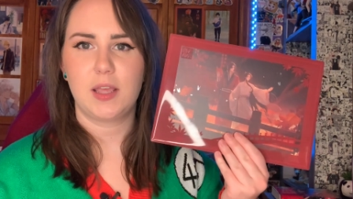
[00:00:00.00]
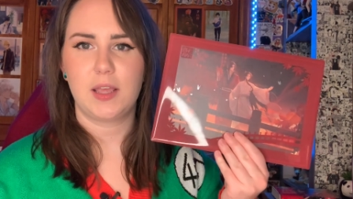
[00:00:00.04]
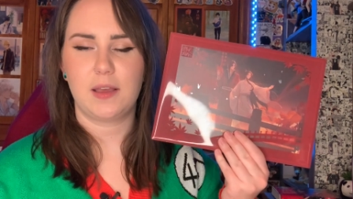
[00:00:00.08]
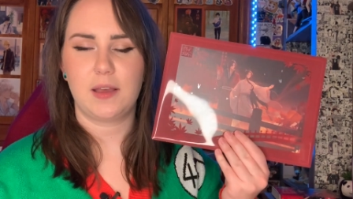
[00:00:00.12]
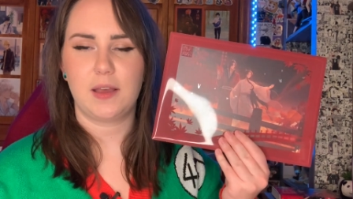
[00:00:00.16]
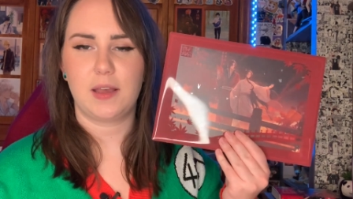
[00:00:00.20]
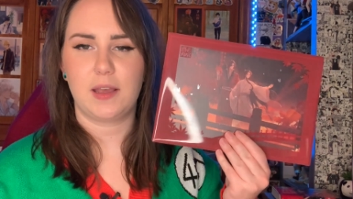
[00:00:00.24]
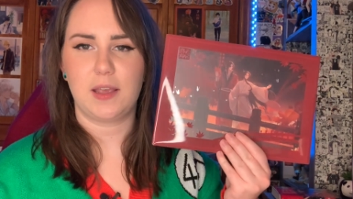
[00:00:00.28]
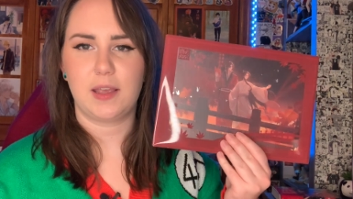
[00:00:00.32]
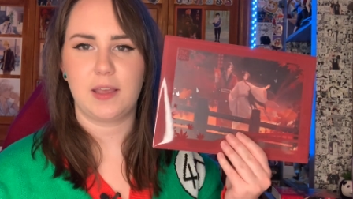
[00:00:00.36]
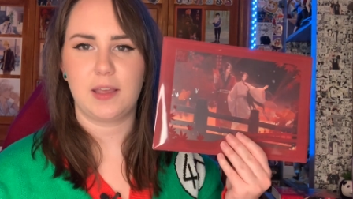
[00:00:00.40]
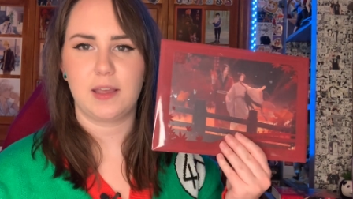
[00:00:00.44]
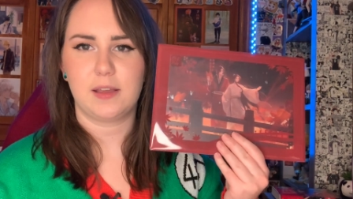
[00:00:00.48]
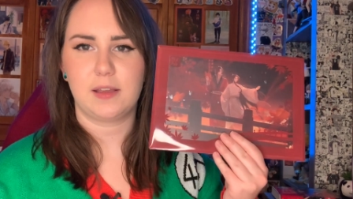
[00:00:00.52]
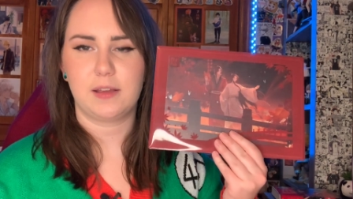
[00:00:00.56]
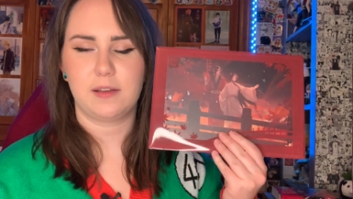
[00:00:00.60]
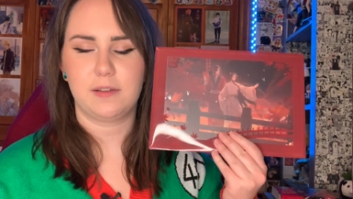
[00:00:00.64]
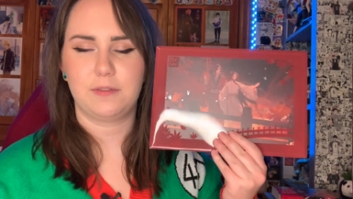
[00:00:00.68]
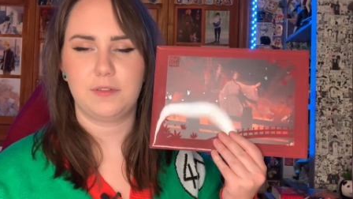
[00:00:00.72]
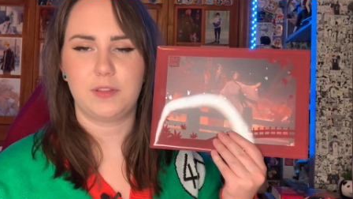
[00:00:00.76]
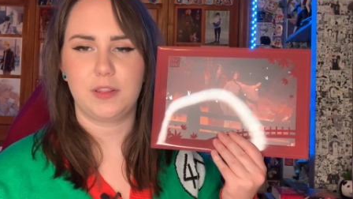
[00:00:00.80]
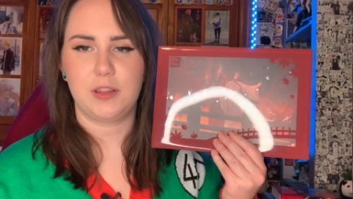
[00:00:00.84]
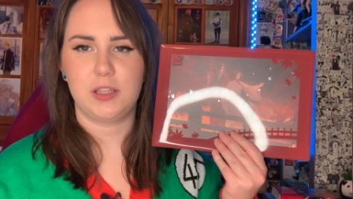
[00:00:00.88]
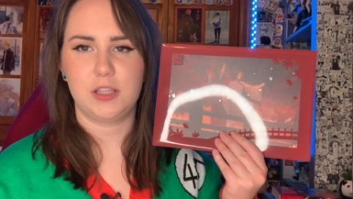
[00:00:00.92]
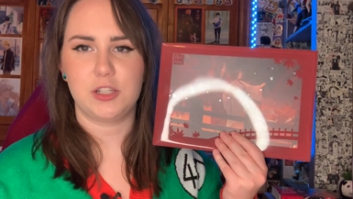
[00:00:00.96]
I
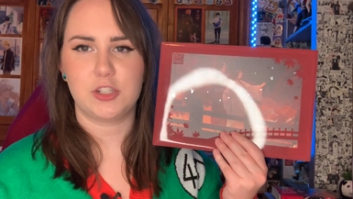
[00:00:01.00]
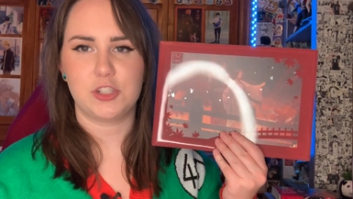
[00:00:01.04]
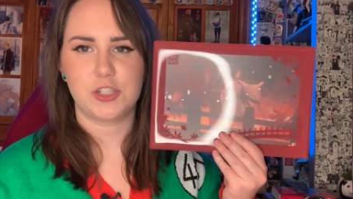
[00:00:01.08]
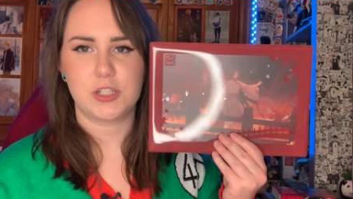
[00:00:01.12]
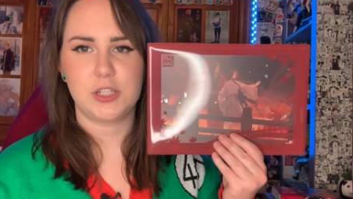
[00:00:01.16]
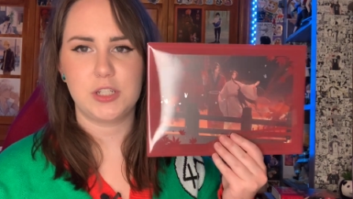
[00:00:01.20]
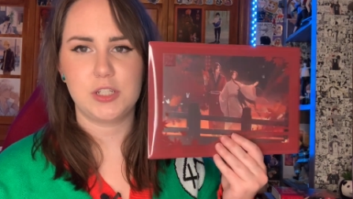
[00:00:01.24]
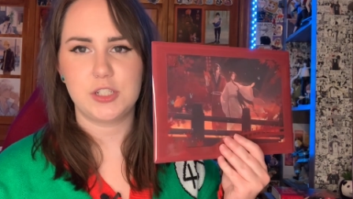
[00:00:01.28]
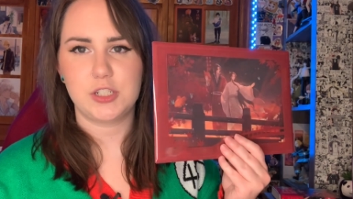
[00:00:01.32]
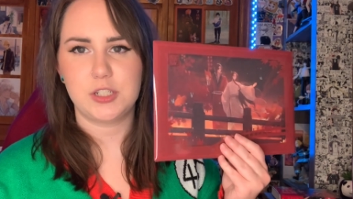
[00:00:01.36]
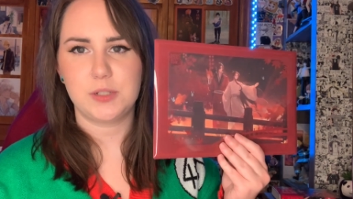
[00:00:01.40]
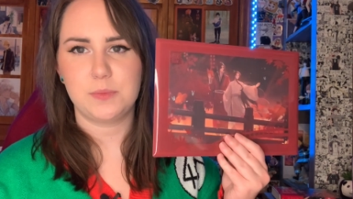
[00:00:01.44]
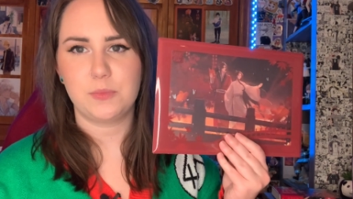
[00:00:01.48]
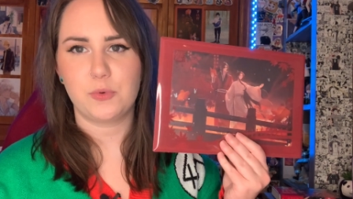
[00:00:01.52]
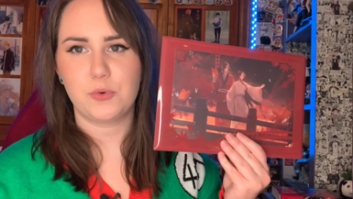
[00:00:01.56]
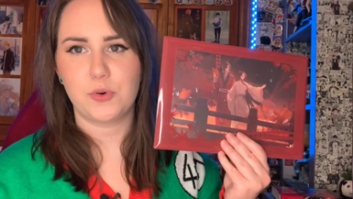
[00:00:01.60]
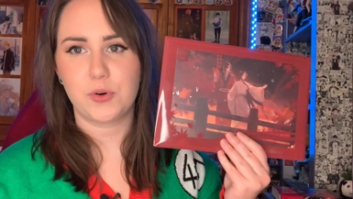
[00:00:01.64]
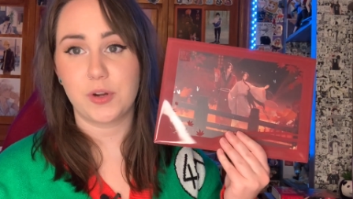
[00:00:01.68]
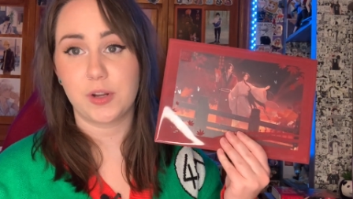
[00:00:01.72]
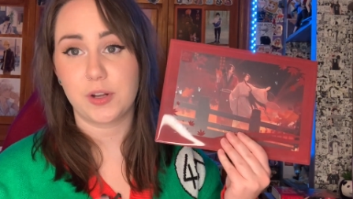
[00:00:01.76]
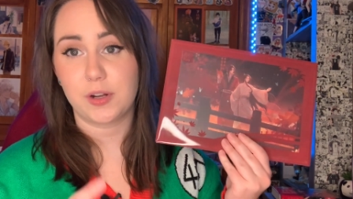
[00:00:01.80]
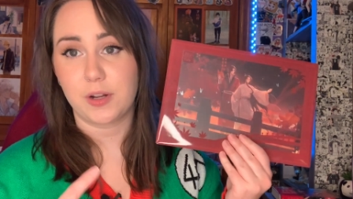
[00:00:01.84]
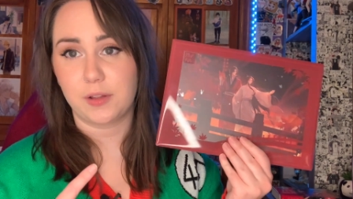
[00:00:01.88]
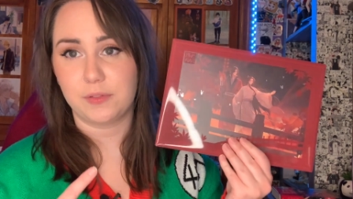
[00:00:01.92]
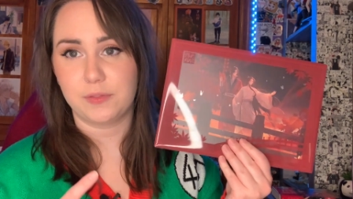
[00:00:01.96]
have the Shikishi
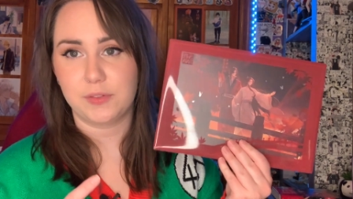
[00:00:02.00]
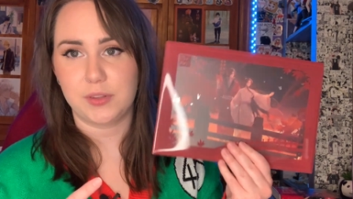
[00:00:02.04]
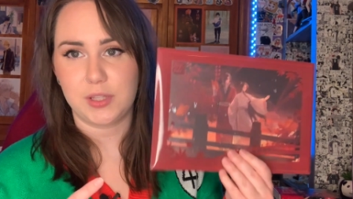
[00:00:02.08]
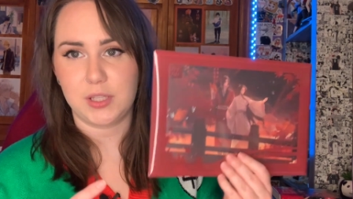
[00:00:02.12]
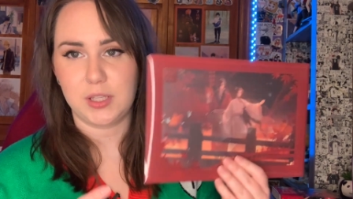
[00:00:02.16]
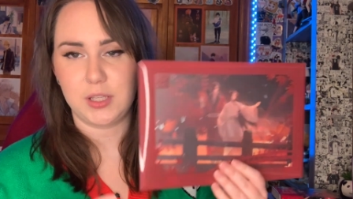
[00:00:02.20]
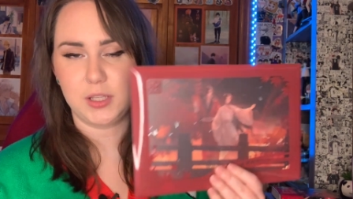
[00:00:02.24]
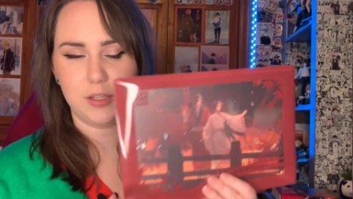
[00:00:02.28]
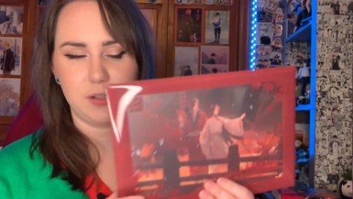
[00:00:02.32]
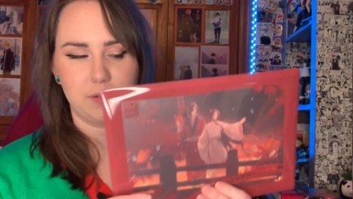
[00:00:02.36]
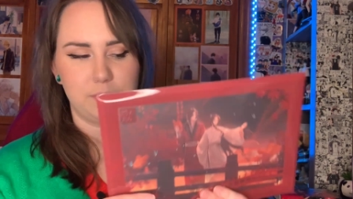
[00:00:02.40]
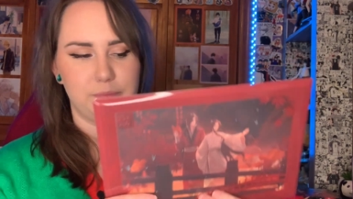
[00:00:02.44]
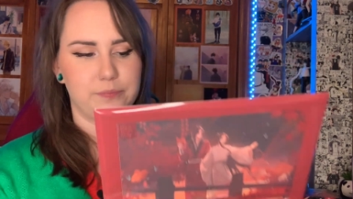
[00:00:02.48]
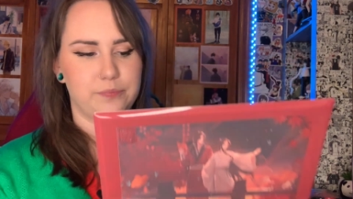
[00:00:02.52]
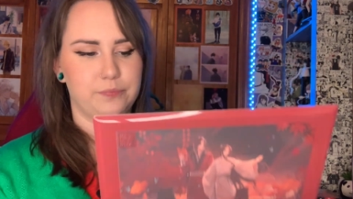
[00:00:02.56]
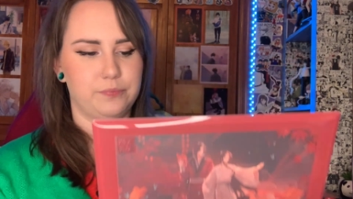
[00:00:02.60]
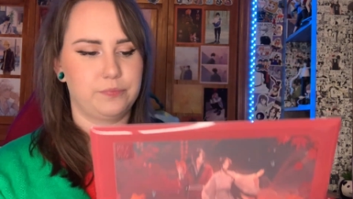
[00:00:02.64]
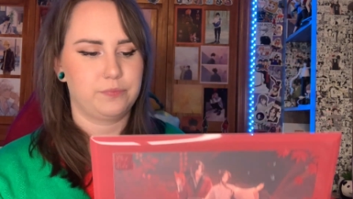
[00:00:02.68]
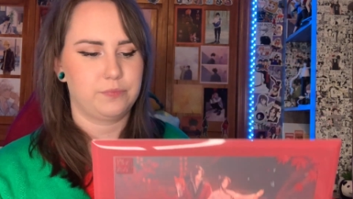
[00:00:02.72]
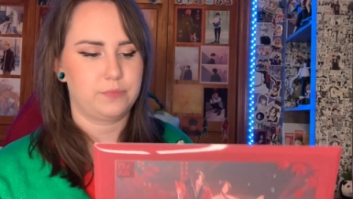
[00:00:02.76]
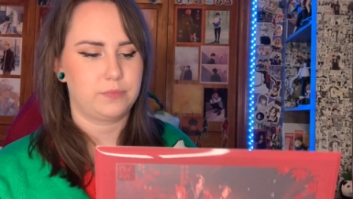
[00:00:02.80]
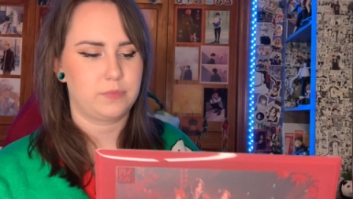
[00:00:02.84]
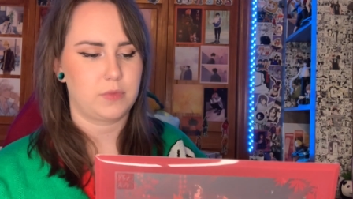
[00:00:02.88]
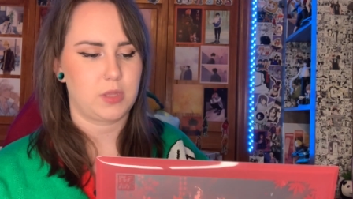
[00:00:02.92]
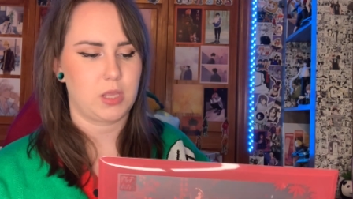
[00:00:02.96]
board of the
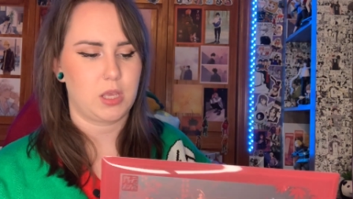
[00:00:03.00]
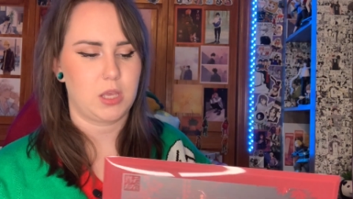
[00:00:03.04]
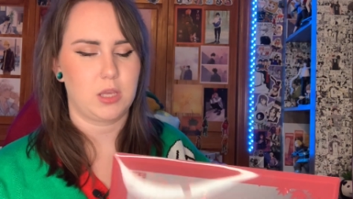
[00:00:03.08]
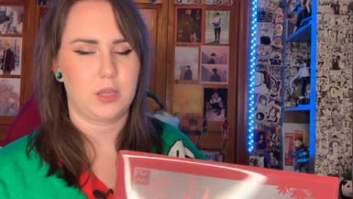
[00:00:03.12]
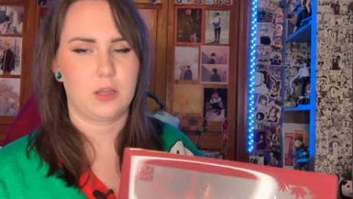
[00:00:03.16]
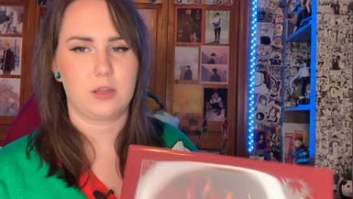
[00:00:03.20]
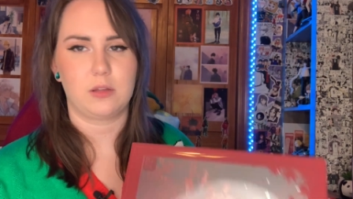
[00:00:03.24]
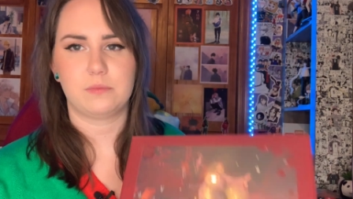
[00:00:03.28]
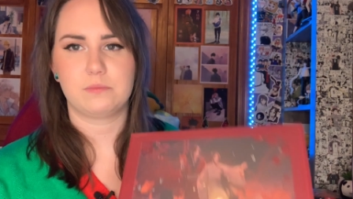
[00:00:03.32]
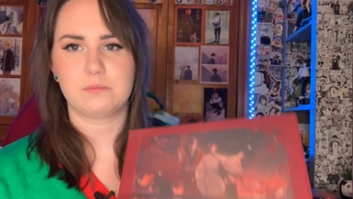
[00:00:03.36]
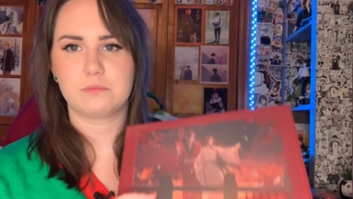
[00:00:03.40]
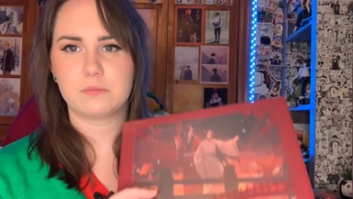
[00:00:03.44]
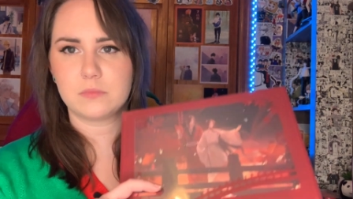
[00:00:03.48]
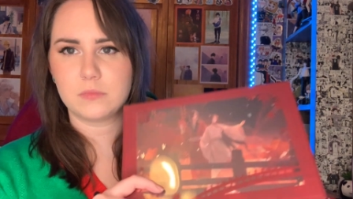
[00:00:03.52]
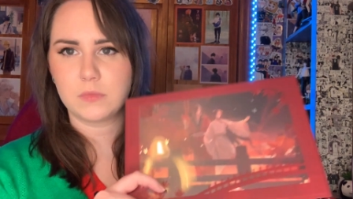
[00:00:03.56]
uh,